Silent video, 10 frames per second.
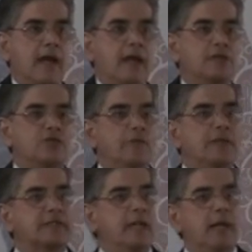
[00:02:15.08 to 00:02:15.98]
And it's
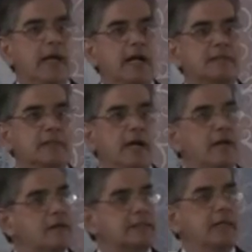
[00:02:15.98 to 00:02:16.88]
UV stabilized, and
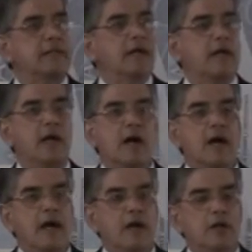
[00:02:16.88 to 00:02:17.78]
it will stay there.
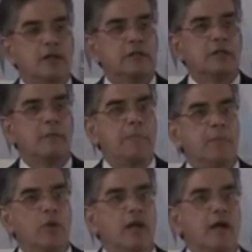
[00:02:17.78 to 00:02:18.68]
The
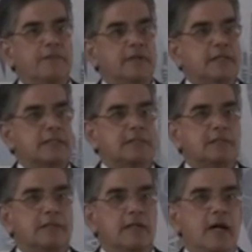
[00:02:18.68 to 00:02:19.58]
people who love
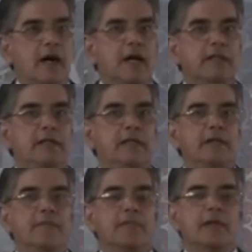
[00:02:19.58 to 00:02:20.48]
this are
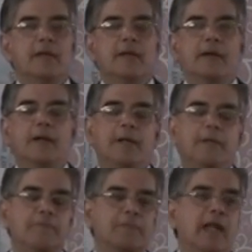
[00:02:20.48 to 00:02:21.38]
the
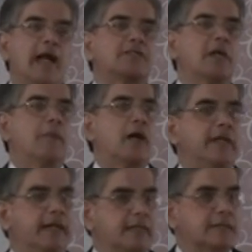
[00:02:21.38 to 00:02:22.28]
landscape
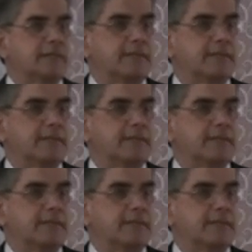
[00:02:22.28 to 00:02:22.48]
architects.